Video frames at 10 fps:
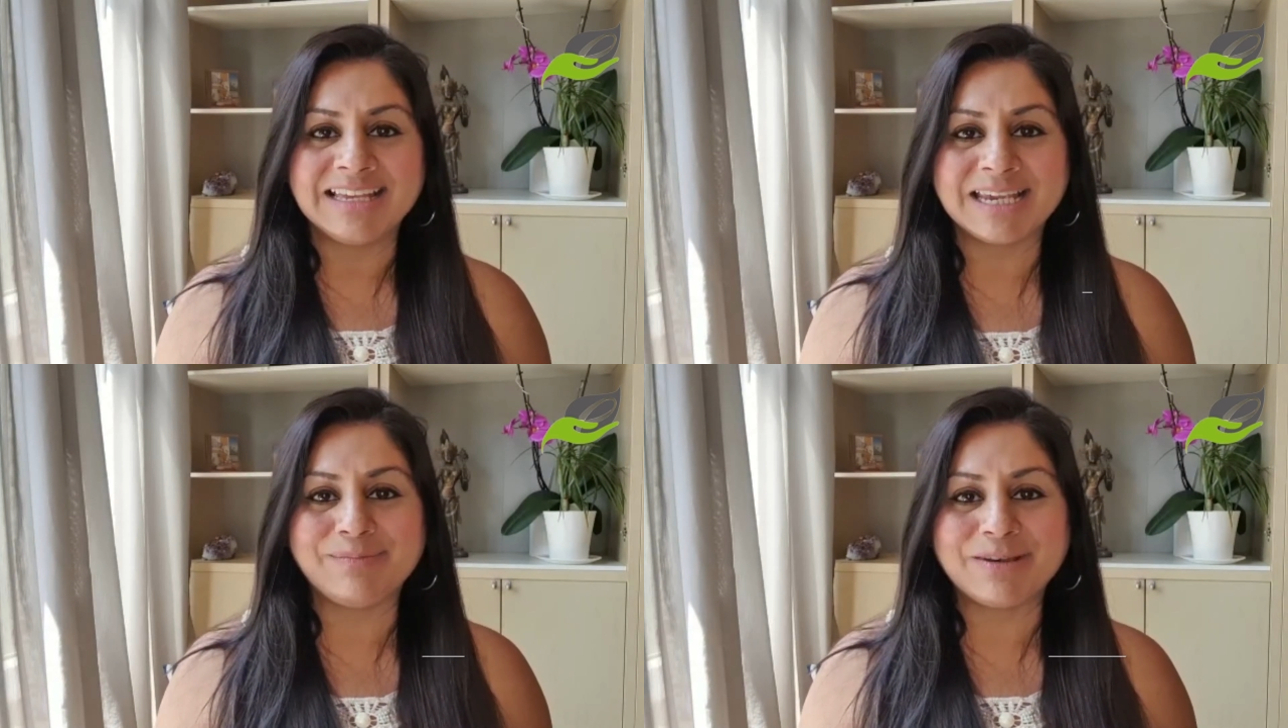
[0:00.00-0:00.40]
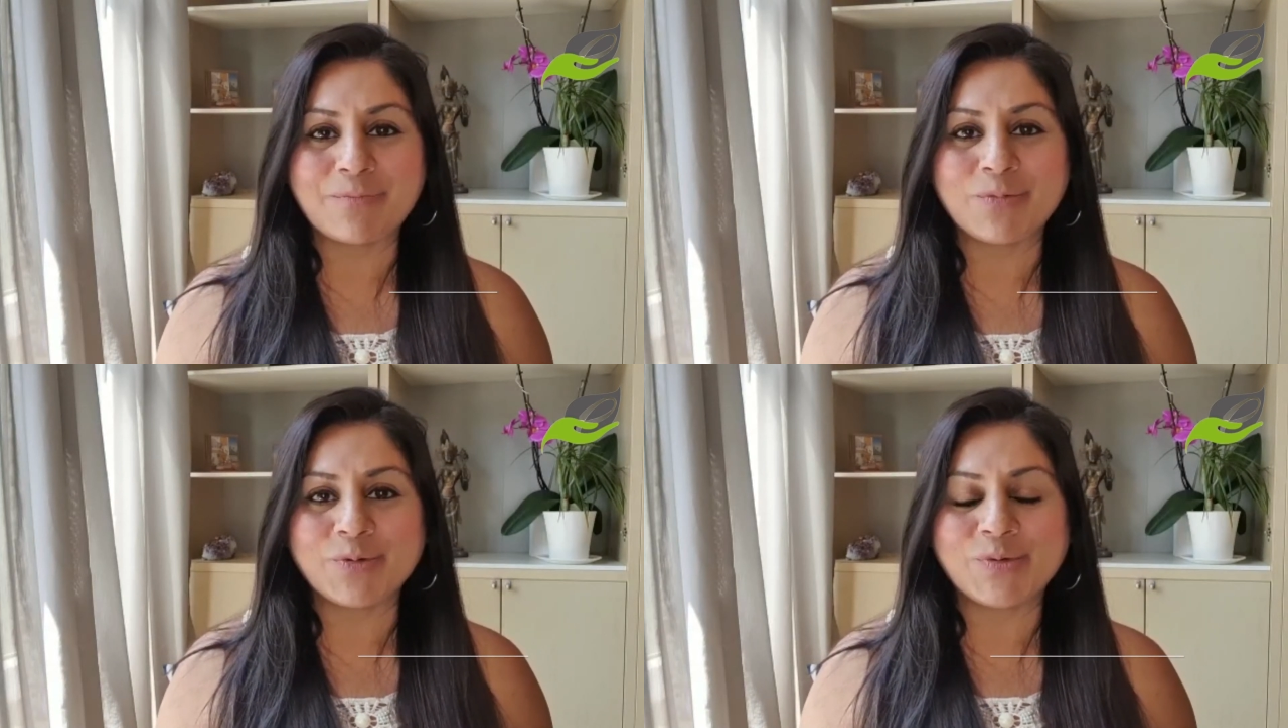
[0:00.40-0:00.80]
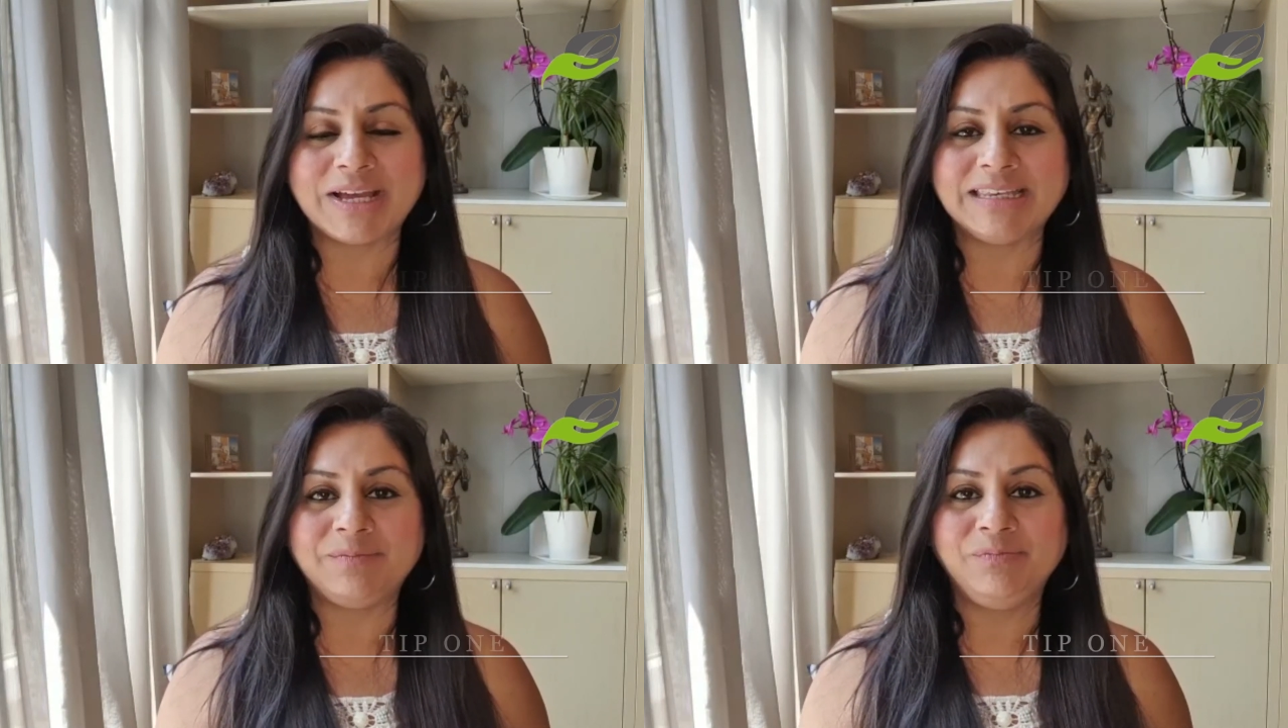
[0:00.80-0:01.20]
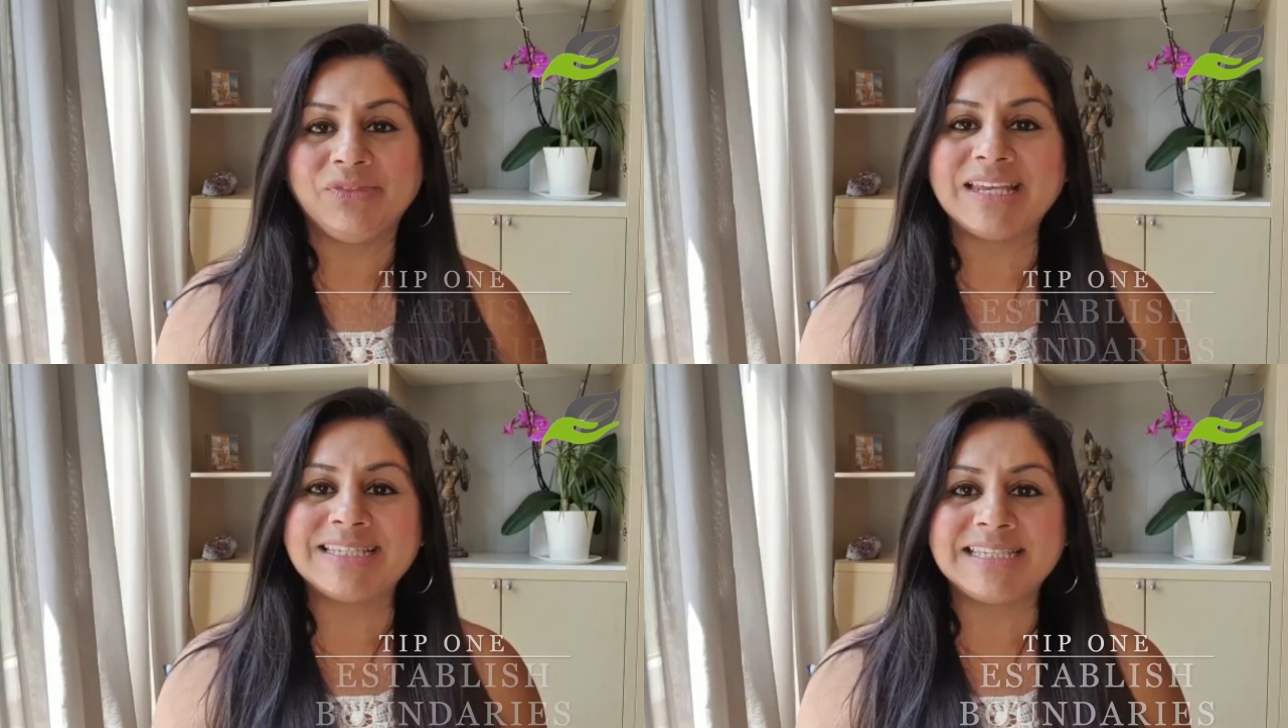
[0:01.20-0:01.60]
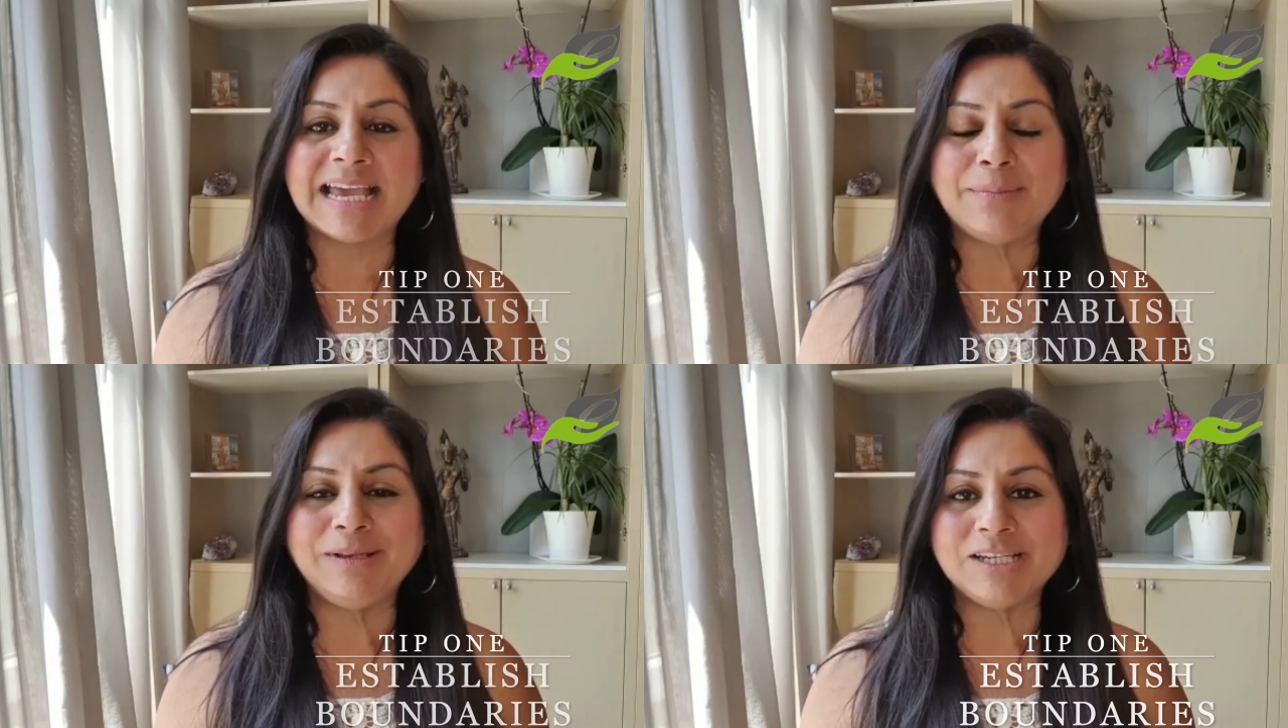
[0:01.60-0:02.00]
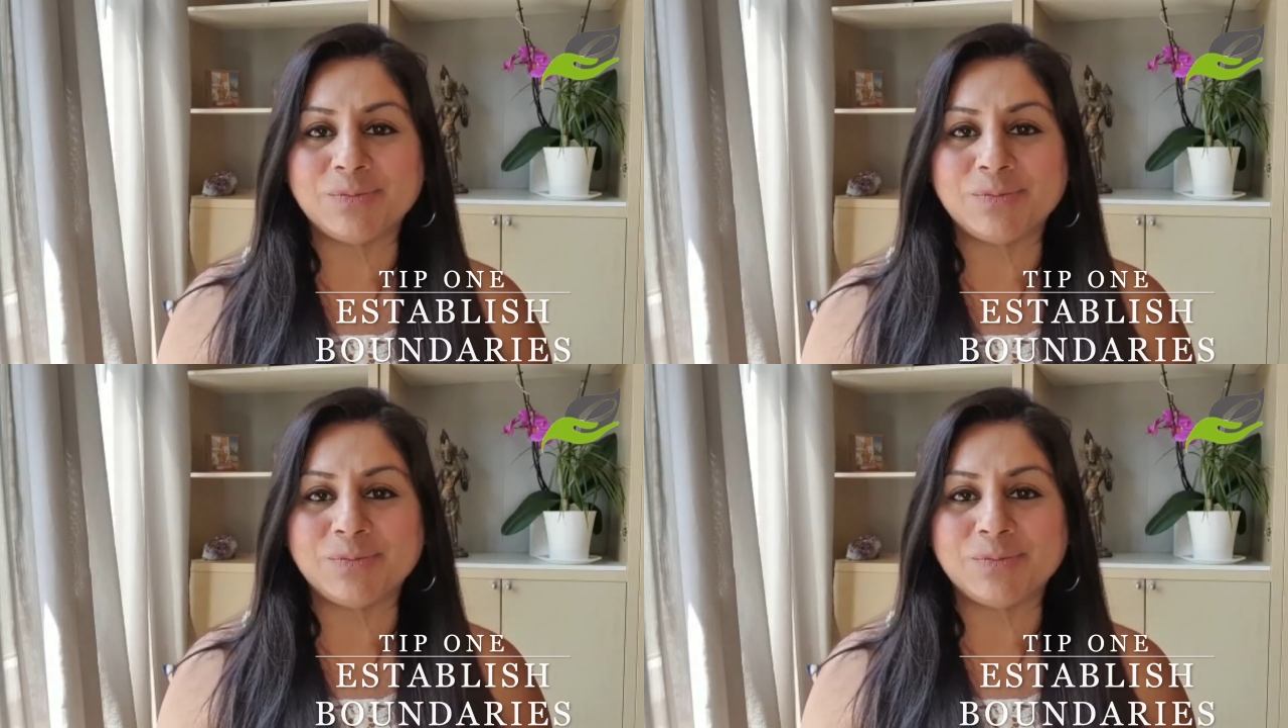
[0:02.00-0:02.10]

Tip number 1, establish